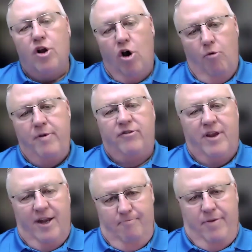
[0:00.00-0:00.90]
would hope he's
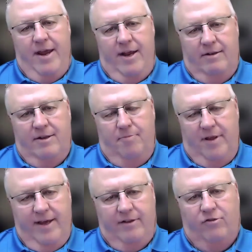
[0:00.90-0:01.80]
getting paid to
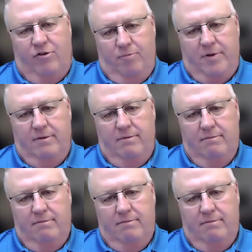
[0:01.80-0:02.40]
be that stupid.